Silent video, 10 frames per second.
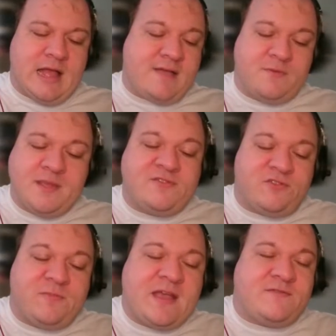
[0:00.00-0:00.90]
I have
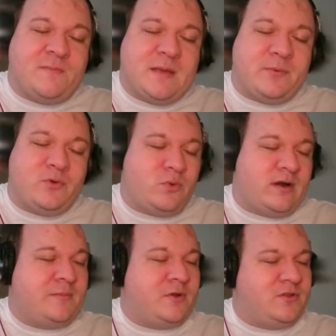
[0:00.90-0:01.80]
immense respect for people who
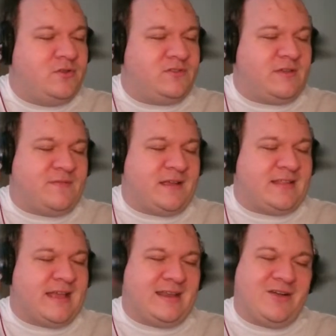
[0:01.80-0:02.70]
are able to do stuff like that.